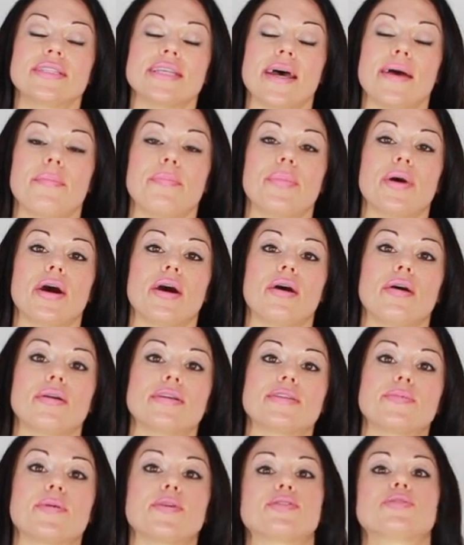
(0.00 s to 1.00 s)
tempo
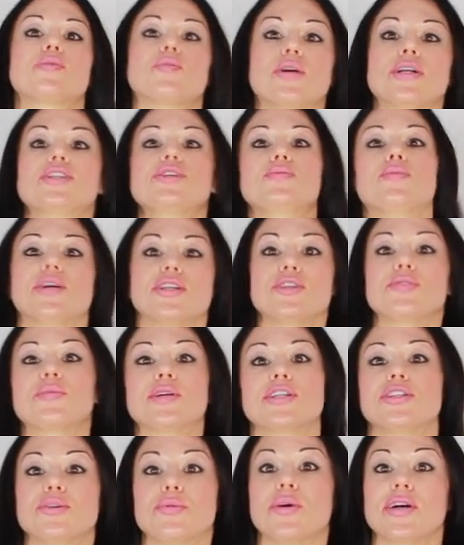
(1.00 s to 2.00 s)
as opposed to 1-2, 1-2,
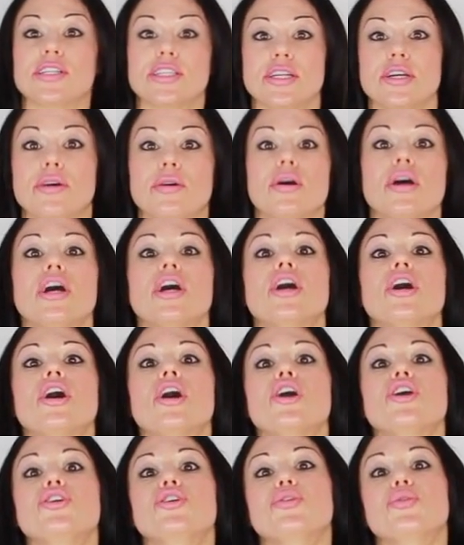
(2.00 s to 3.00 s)
1-2, 1-2.
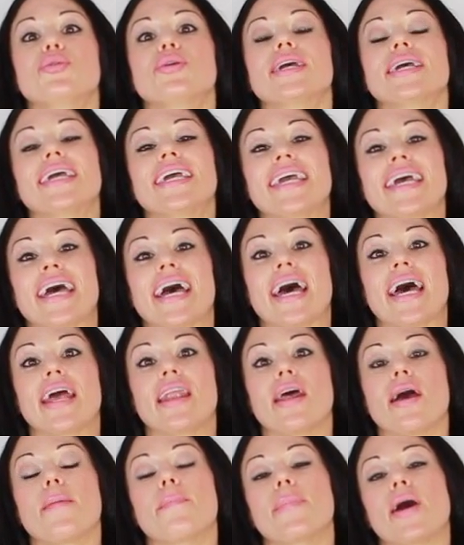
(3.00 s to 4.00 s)
You can
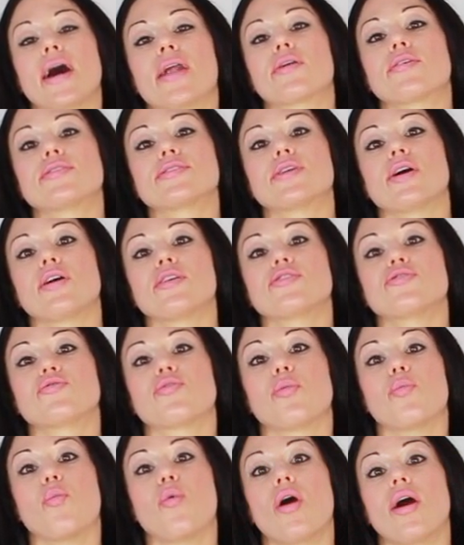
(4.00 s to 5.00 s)
get better results
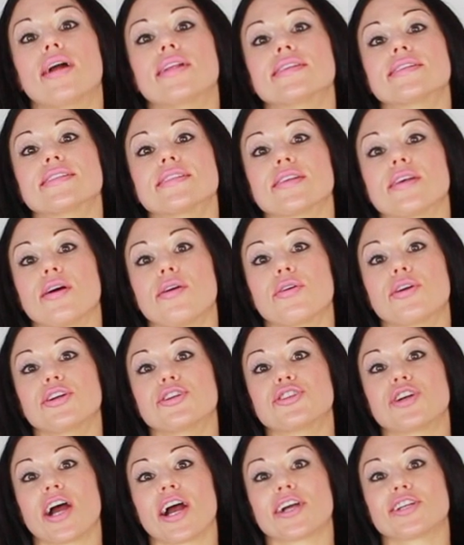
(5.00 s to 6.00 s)
from 1 slow
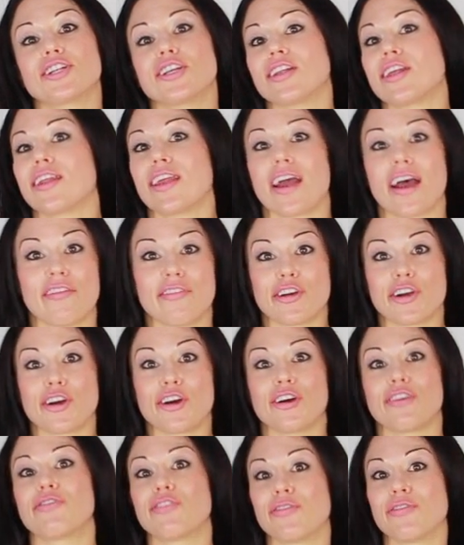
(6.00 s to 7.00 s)
contraction than you ever
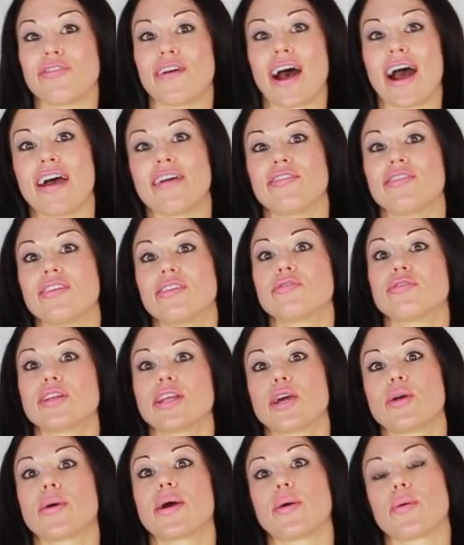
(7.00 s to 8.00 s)
could from 5
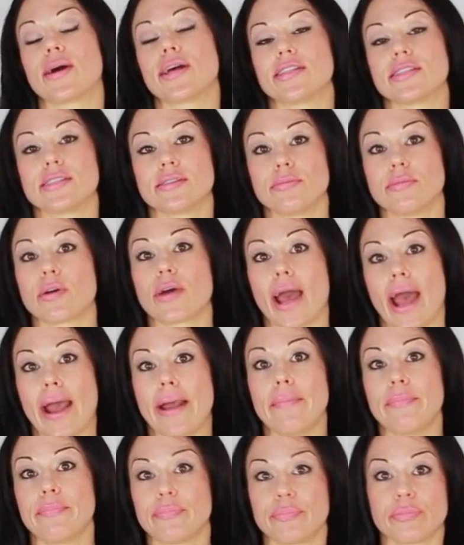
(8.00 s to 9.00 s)
really quick ones,
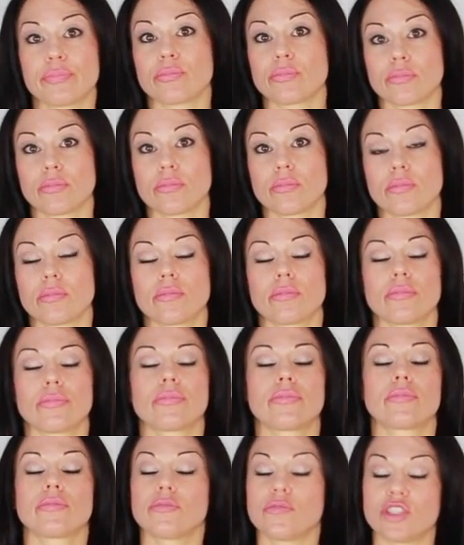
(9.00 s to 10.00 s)
okay?
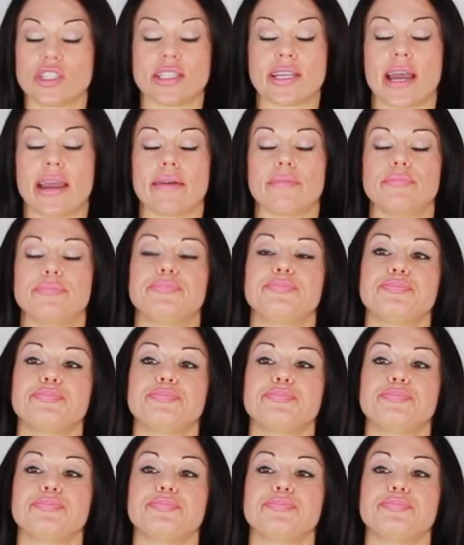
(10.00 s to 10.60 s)
Just saying.